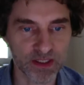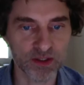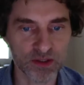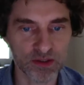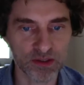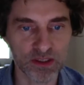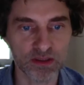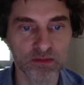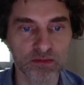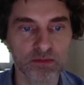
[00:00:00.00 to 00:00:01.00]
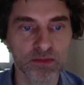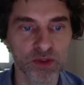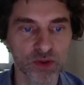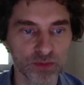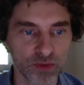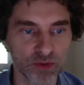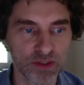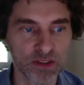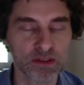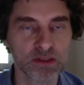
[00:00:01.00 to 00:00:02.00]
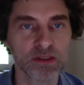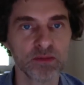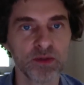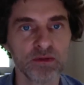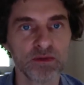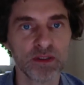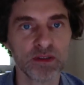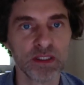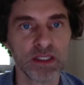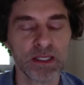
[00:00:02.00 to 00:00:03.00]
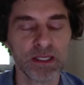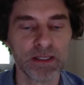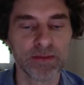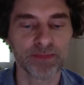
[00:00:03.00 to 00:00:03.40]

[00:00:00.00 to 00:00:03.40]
I shall say, support that this is a modifier. Mm-hmm.